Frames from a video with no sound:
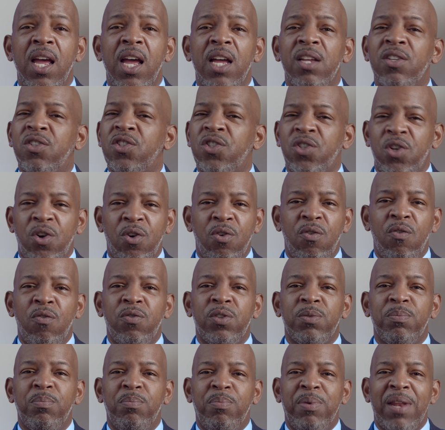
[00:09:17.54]
and
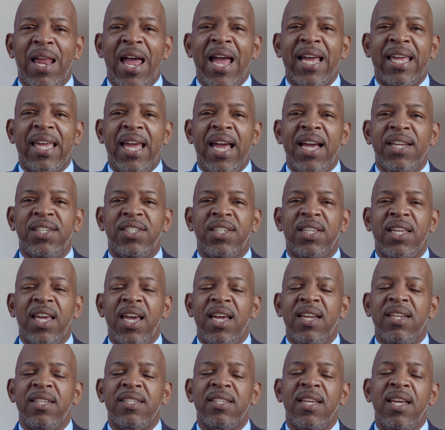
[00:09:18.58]
serves Black
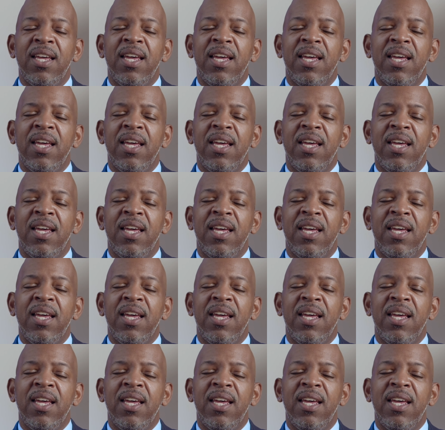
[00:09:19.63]
educators.